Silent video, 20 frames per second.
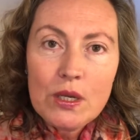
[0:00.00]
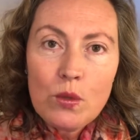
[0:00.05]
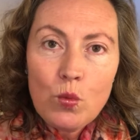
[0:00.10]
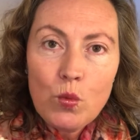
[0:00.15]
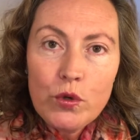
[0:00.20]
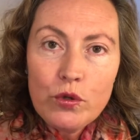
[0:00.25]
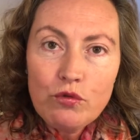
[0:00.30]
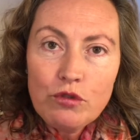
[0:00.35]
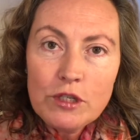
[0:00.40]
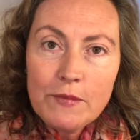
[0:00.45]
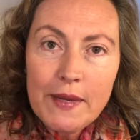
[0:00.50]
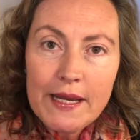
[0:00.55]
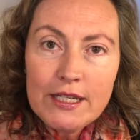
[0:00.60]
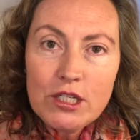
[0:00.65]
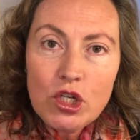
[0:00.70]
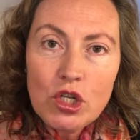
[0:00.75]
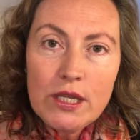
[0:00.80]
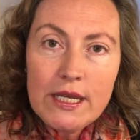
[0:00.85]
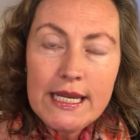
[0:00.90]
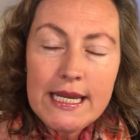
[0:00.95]
with respect
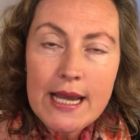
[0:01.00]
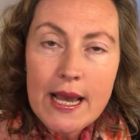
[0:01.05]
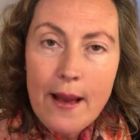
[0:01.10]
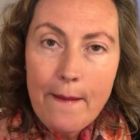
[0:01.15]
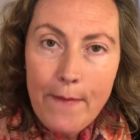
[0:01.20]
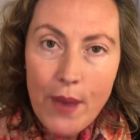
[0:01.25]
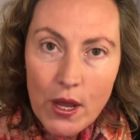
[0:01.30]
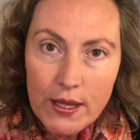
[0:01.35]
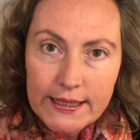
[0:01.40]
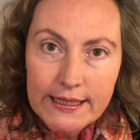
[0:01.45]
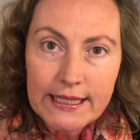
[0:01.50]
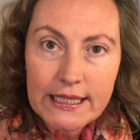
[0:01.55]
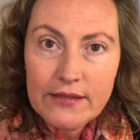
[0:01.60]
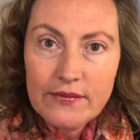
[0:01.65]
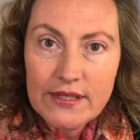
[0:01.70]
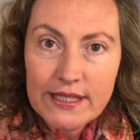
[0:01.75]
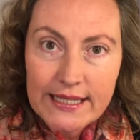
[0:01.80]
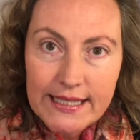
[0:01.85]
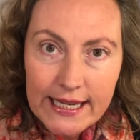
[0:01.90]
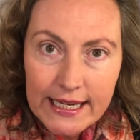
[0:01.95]
to the
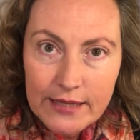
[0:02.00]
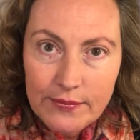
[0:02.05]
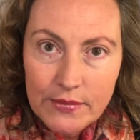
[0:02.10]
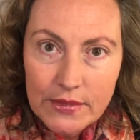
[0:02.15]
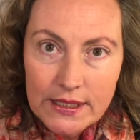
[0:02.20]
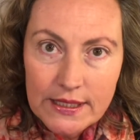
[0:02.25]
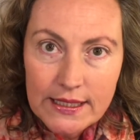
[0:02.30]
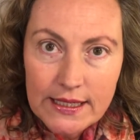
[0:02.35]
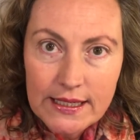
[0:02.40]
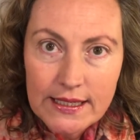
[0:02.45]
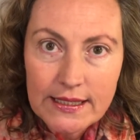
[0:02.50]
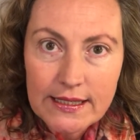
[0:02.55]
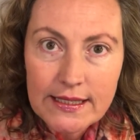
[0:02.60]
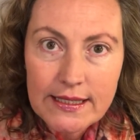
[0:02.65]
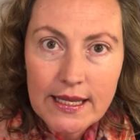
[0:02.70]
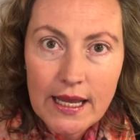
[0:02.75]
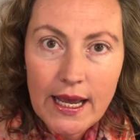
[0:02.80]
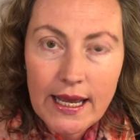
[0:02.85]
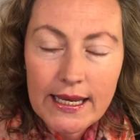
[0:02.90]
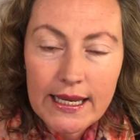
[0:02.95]
positive statements
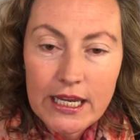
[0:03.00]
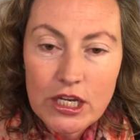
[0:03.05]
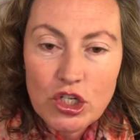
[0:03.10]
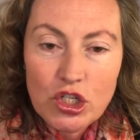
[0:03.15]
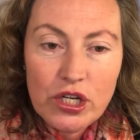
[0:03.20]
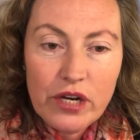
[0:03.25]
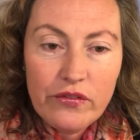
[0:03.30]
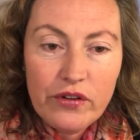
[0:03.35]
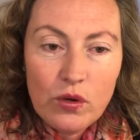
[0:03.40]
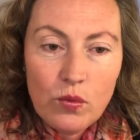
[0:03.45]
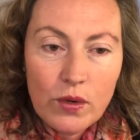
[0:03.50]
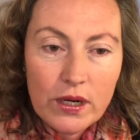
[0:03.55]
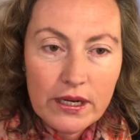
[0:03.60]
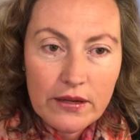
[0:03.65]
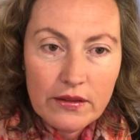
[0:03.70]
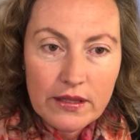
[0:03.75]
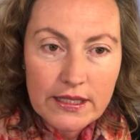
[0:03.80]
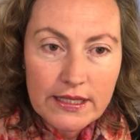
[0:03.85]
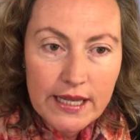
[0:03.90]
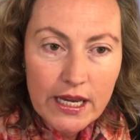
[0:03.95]
inside each and every one
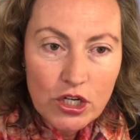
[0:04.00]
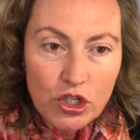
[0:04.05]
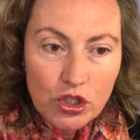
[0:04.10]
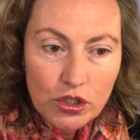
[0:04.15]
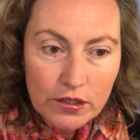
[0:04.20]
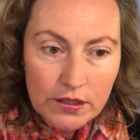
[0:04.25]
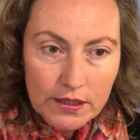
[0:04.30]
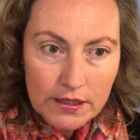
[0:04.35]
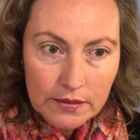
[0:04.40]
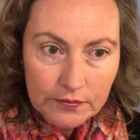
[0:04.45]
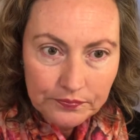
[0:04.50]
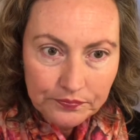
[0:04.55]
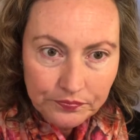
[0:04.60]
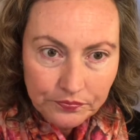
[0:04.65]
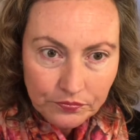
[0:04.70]
of the sessions,